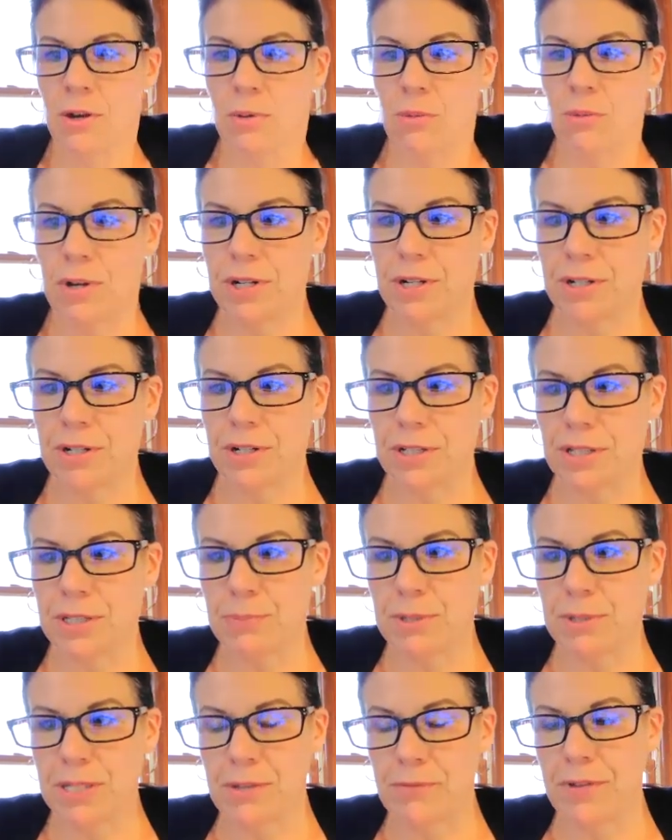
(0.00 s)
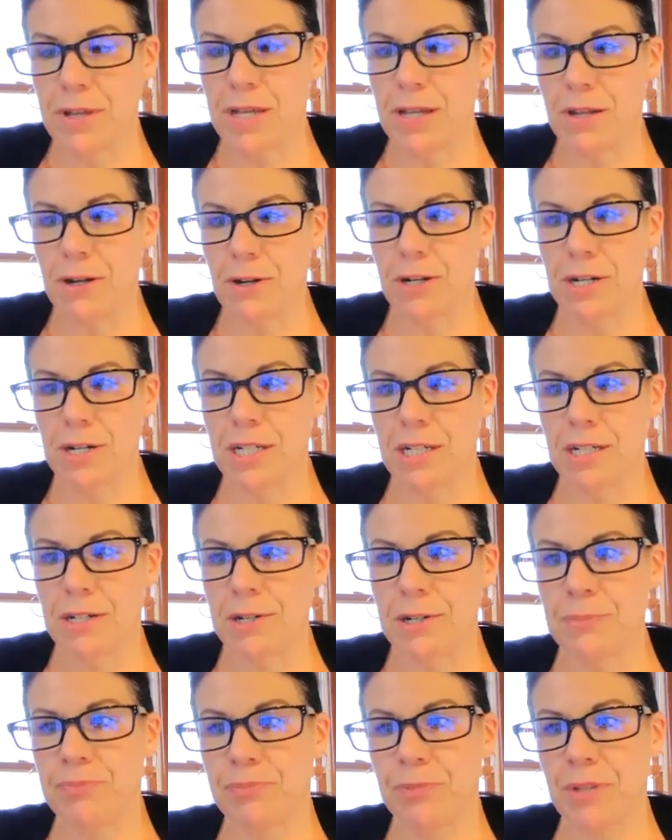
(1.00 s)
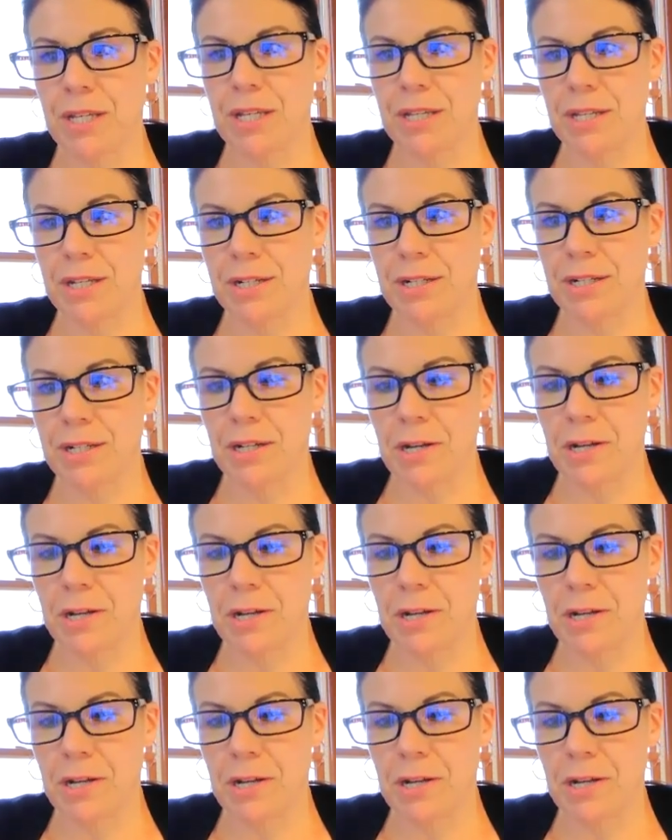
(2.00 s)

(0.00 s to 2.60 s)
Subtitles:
wanted a specific area, and